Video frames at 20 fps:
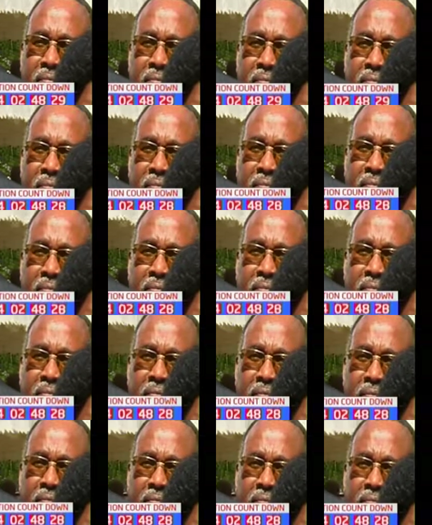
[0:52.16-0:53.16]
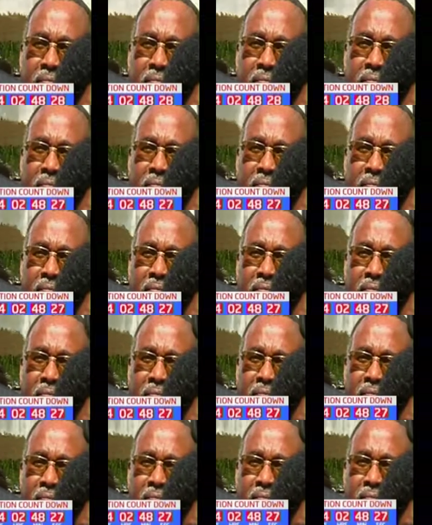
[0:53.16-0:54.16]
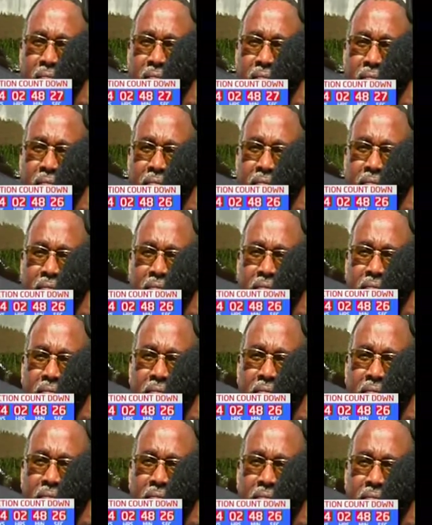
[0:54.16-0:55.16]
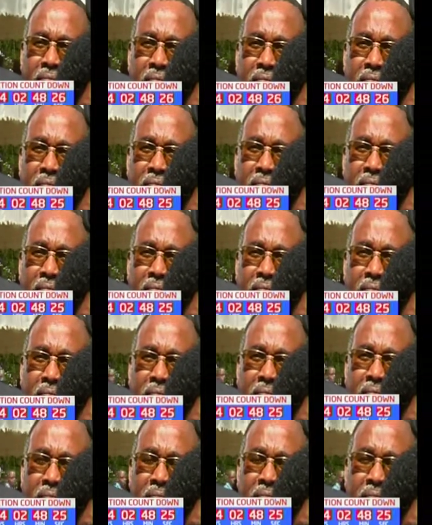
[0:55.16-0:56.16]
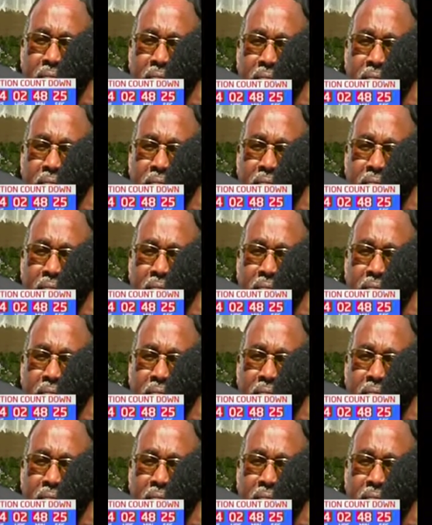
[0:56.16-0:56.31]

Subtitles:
[no speech]